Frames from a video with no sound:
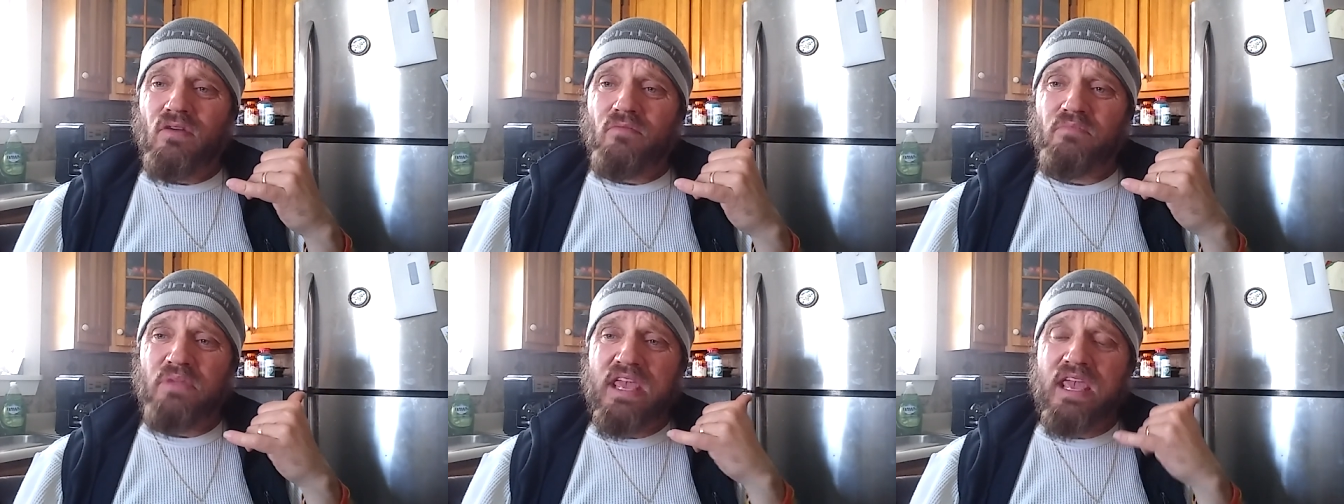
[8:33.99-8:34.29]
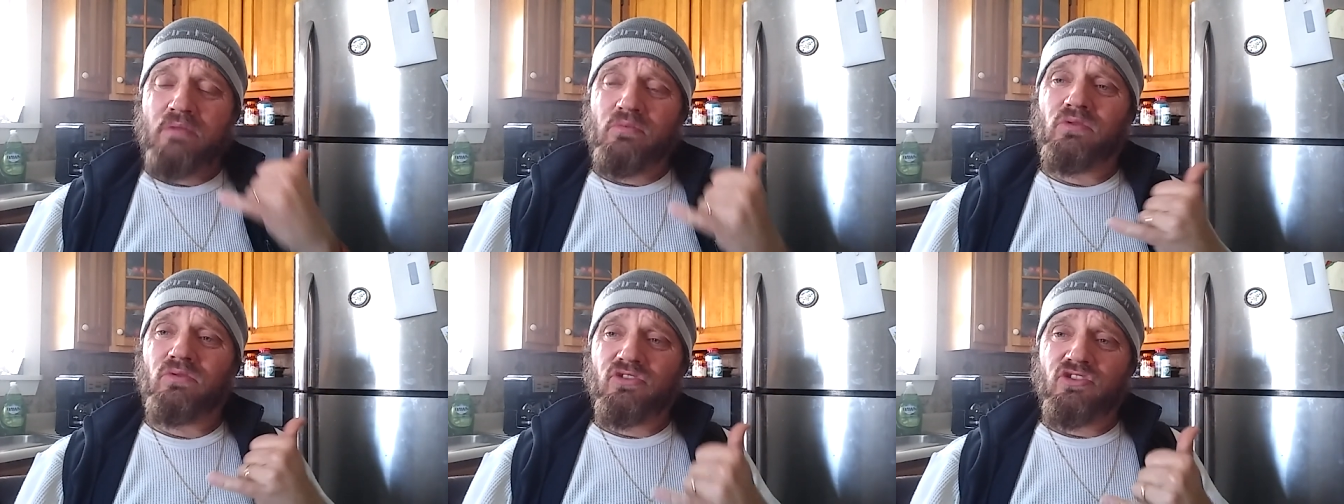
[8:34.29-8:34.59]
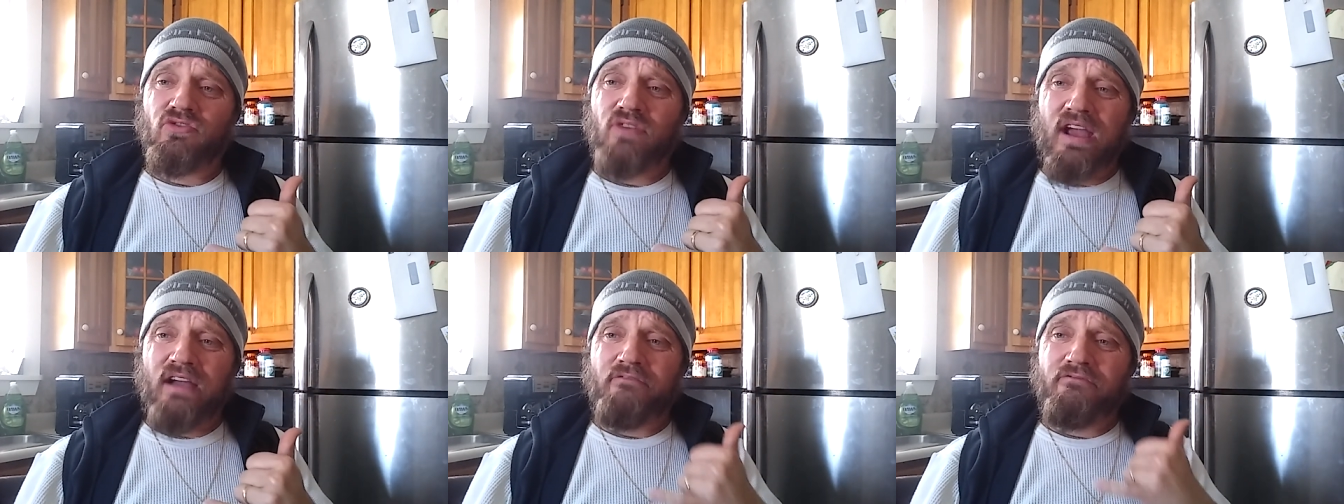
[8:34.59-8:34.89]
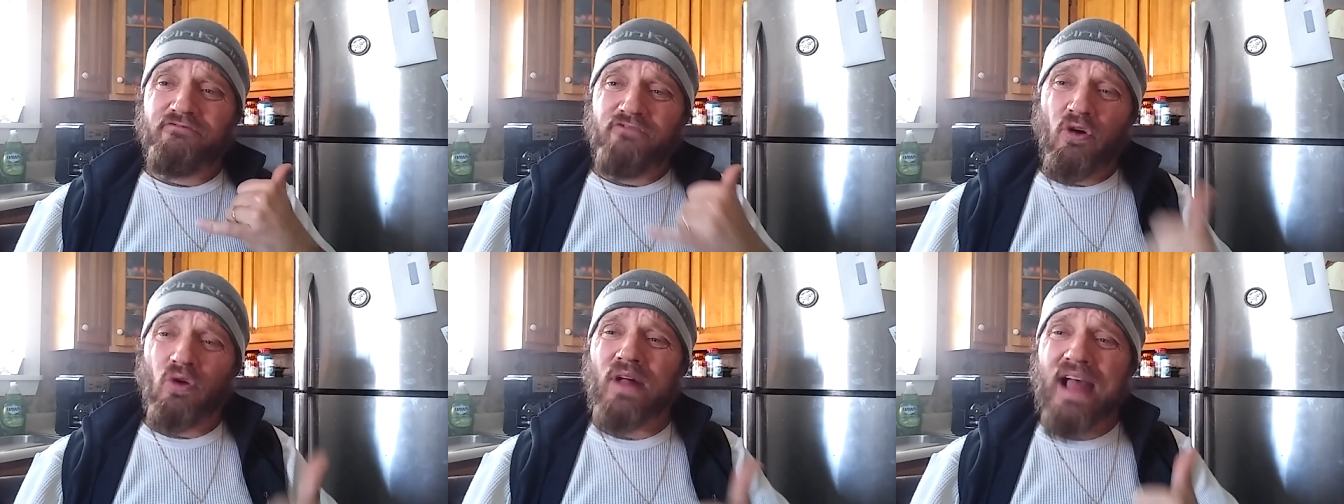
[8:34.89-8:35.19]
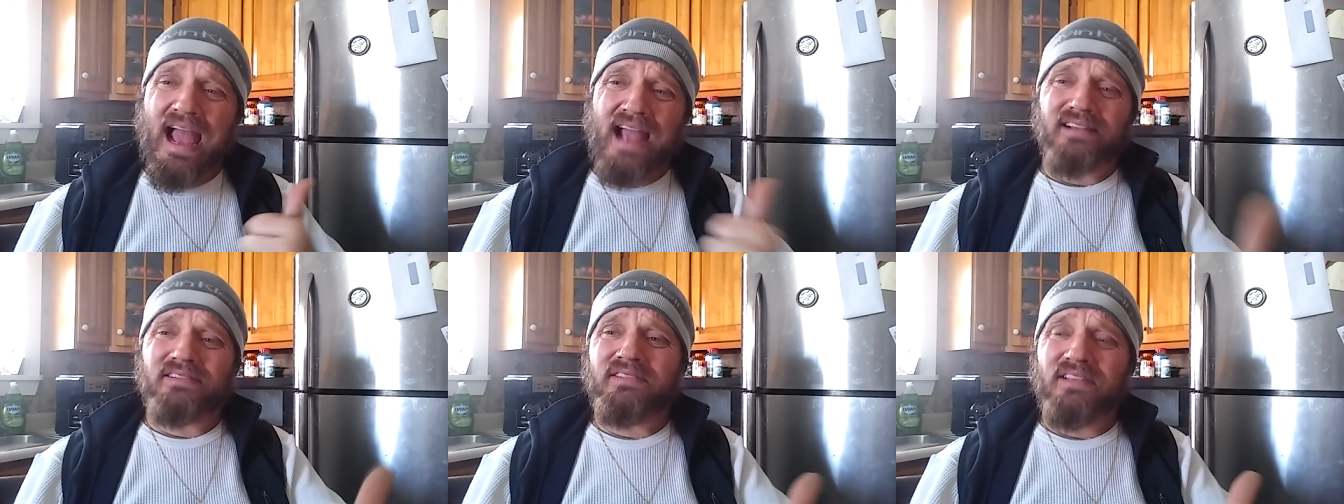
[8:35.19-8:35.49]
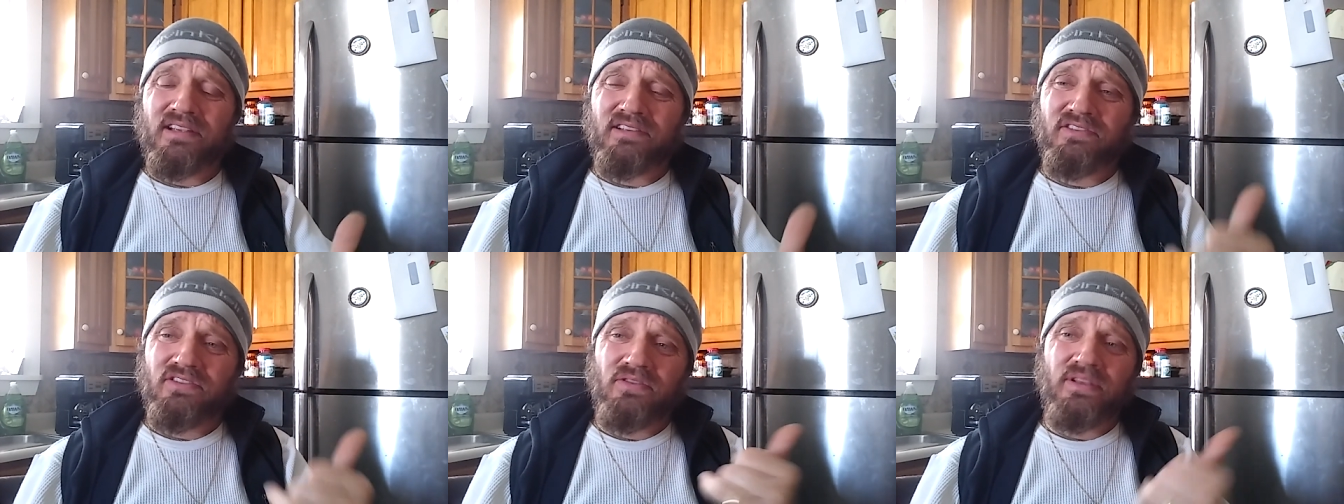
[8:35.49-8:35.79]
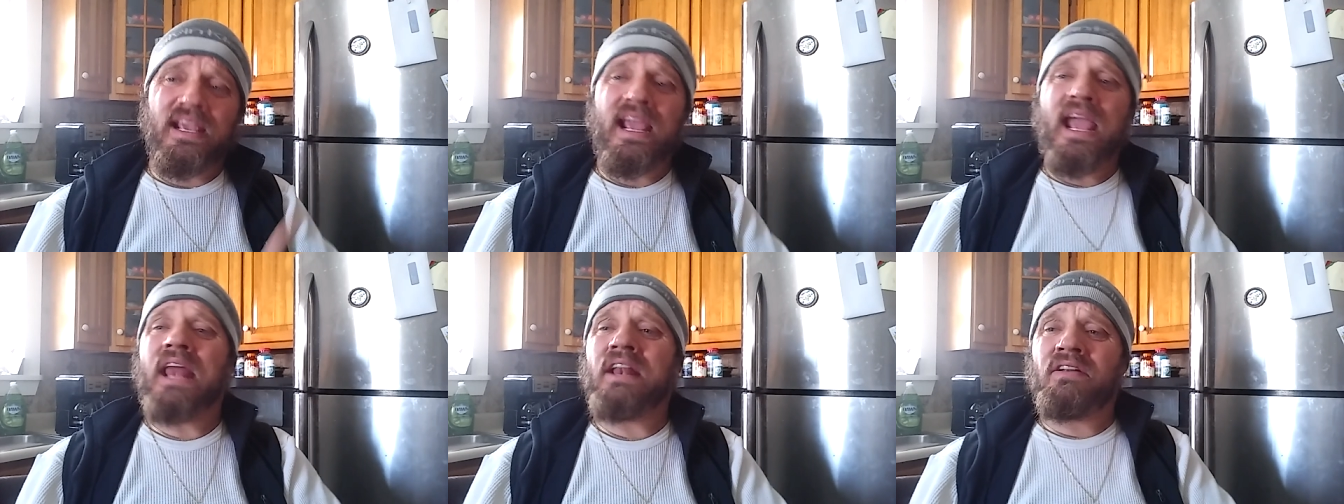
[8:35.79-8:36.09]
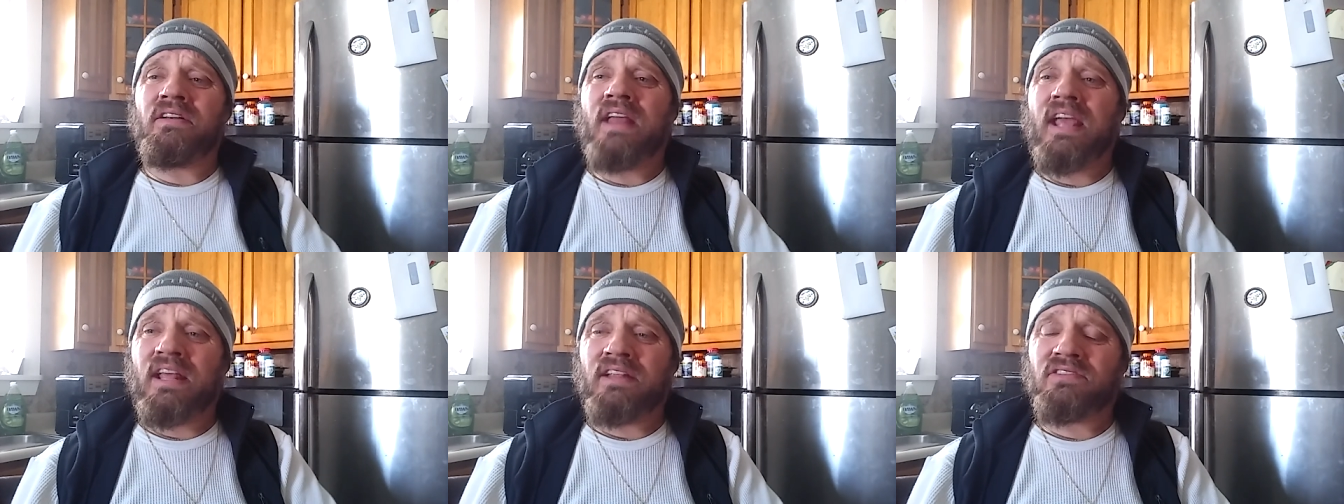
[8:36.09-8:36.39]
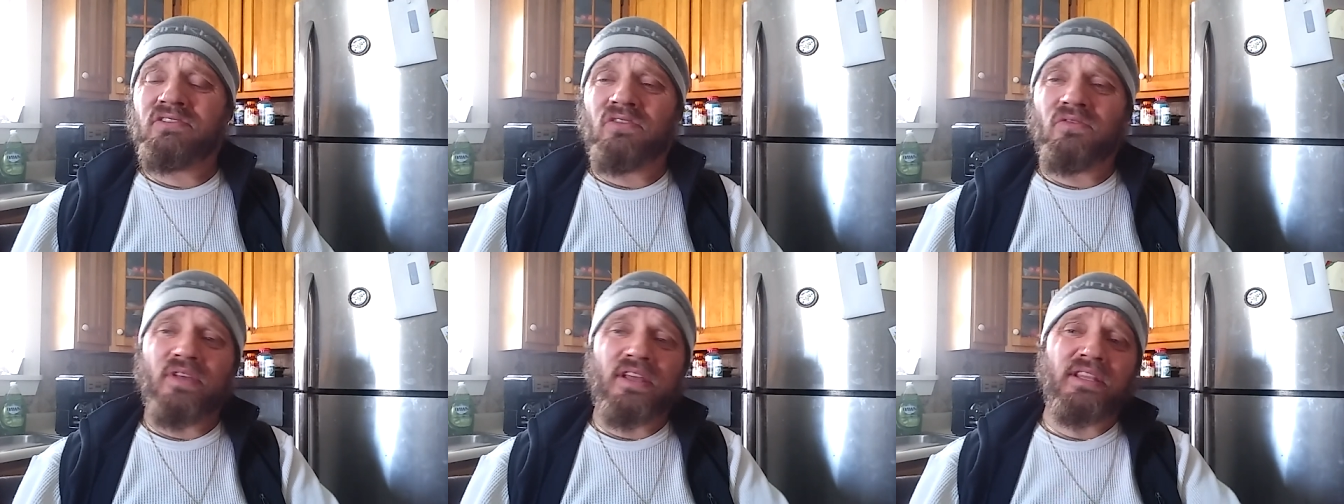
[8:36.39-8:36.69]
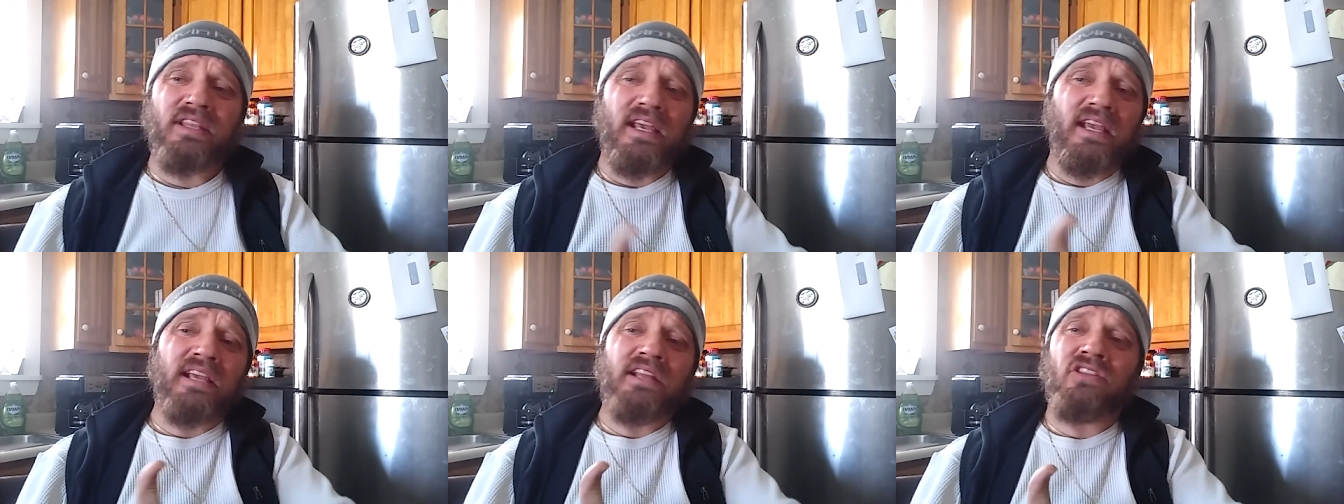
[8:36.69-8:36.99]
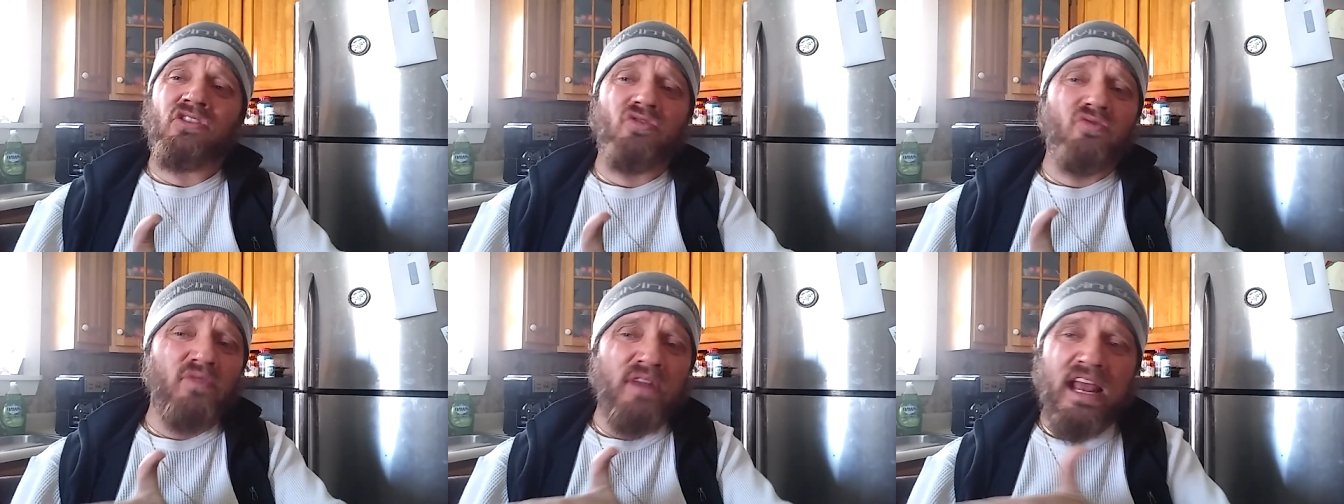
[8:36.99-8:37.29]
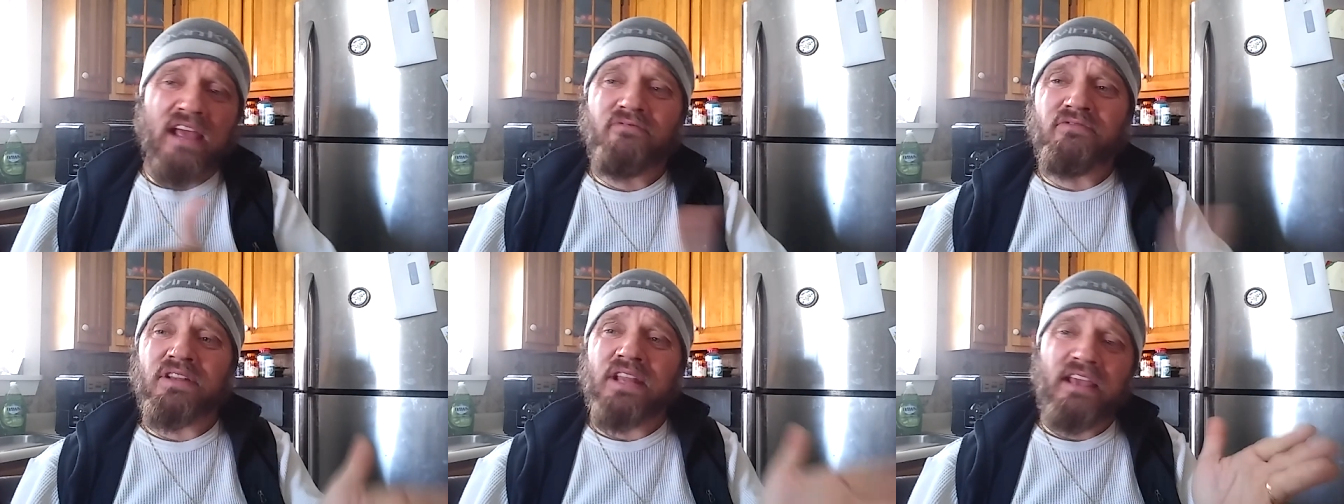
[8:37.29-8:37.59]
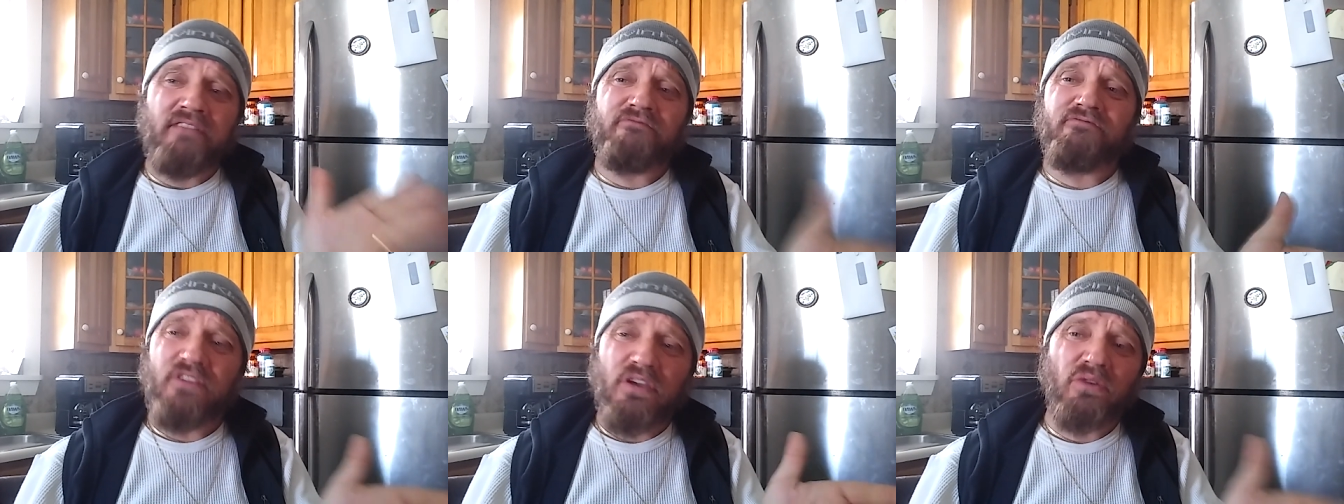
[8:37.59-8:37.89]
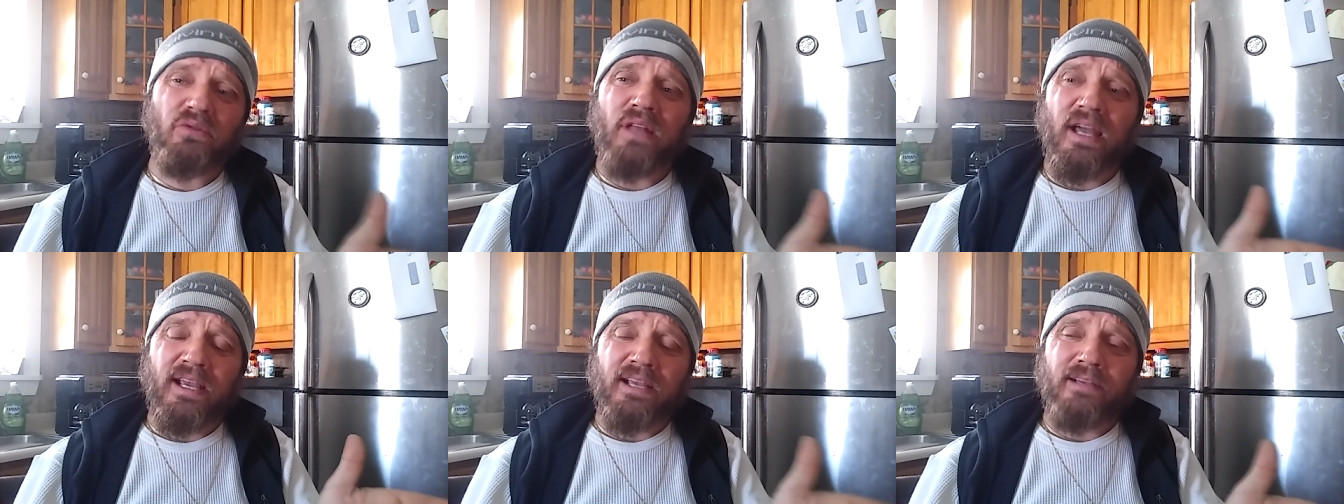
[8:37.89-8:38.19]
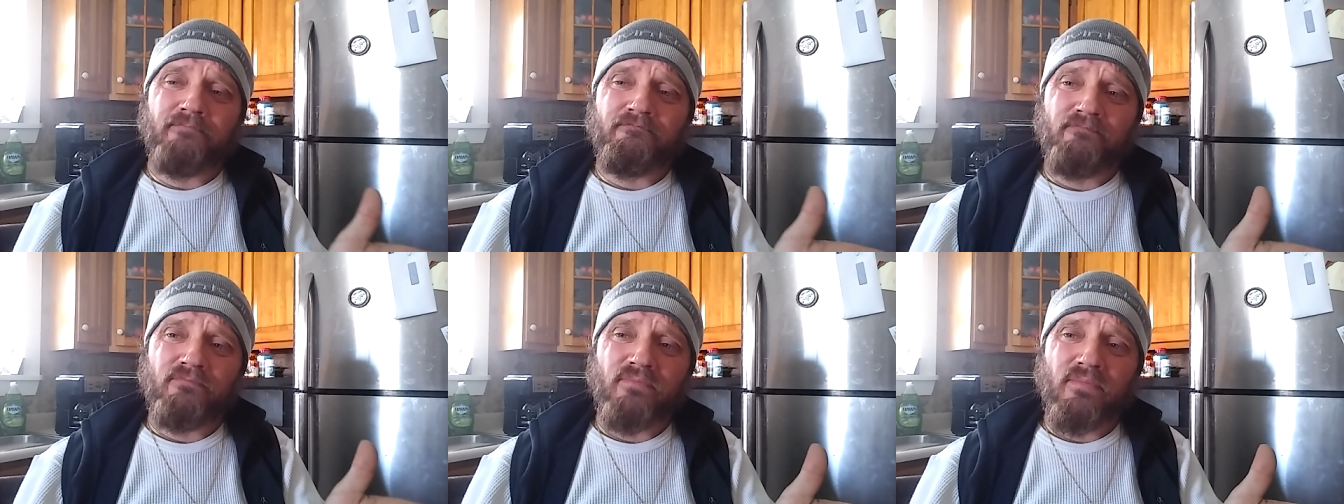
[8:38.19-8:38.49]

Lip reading: be able to have full access to the internet so that they can do whatever they feel like?